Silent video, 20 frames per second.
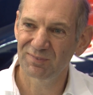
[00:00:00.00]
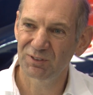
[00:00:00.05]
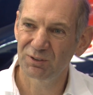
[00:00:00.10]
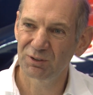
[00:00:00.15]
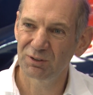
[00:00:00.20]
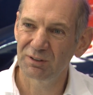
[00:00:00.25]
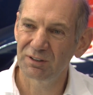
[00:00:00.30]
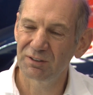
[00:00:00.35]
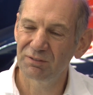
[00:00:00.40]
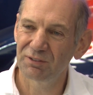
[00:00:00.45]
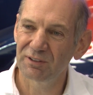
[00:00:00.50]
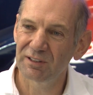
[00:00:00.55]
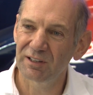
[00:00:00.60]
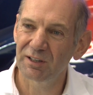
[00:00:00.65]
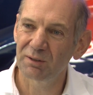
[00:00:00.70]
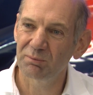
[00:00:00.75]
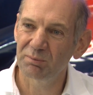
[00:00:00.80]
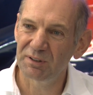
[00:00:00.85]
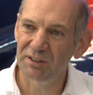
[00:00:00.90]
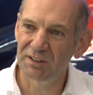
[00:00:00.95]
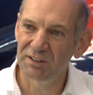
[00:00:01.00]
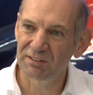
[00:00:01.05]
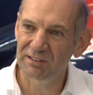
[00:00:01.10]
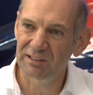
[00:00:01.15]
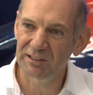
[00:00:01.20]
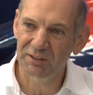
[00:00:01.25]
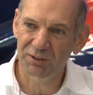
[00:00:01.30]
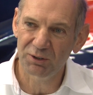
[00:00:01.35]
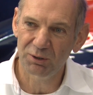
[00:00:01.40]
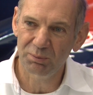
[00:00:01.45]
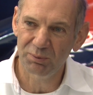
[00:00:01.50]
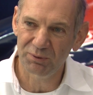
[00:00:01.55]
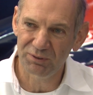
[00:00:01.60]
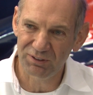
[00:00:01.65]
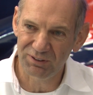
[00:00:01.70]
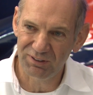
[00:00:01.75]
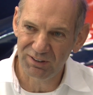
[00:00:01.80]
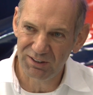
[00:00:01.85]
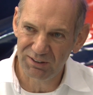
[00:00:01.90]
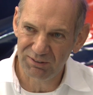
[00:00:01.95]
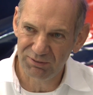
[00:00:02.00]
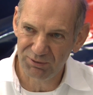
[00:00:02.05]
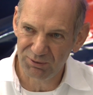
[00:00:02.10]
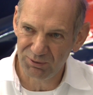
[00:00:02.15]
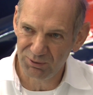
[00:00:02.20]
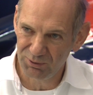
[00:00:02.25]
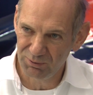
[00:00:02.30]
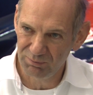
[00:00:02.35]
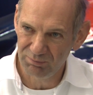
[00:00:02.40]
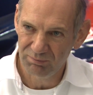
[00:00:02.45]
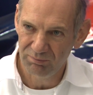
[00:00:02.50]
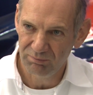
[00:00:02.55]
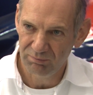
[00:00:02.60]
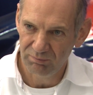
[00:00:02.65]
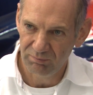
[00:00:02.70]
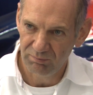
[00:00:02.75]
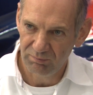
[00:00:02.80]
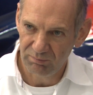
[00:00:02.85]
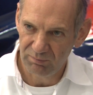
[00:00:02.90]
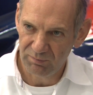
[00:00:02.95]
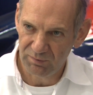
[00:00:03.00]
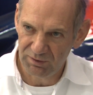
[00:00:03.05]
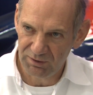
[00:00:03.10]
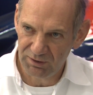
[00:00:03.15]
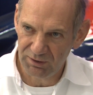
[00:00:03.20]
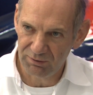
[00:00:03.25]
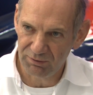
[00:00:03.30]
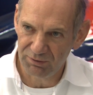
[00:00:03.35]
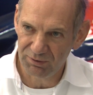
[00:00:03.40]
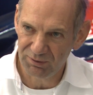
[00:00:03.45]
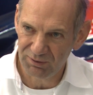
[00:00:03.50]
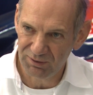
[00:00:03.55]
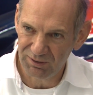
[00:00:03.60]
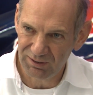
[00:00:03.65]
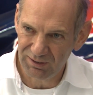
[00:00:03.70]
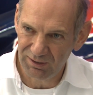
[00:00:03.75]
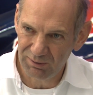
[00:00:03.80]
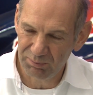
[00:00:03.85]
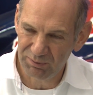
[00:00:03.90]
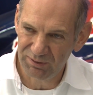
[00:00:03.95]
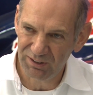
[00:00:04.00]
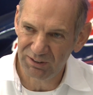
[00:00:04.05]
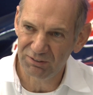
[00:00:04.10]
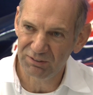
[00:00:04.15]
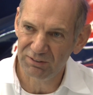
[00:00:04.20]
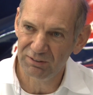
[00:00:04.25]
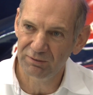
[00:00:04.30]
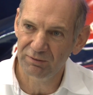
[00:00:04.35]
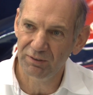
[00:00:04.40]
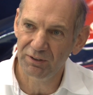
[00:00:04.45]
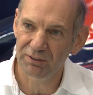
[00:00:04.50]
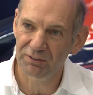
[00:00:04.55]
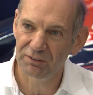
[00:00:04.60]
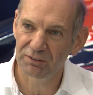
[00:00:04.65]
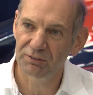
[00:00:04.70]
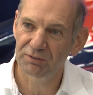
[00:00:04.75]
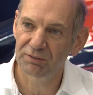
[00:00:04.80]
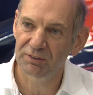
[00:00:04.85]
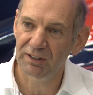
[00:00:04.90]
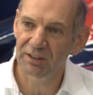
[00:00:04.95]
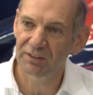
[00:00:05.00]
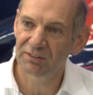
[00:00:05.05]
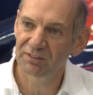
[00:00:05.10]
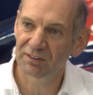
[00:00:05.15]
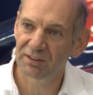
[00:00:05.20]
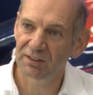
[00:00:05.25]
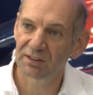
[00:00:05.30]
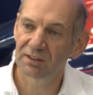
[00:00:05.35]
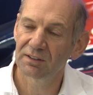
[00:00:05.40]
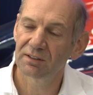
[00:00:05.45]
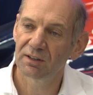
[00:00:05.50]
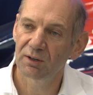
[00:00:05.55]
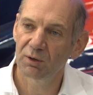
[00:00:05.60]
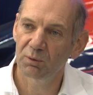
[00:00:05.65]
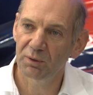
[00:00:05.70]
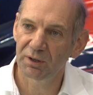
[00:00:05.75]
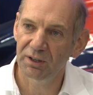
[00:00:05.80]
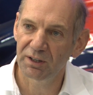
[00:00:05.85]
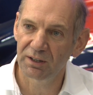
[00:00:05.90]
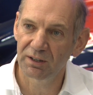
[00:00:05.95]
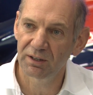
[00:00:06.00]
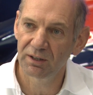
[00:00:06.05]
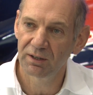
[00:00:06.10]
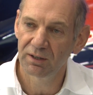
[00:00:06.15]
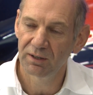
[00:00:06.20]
could, if you like, be easily copied and therefore give a potential advantage for next year away.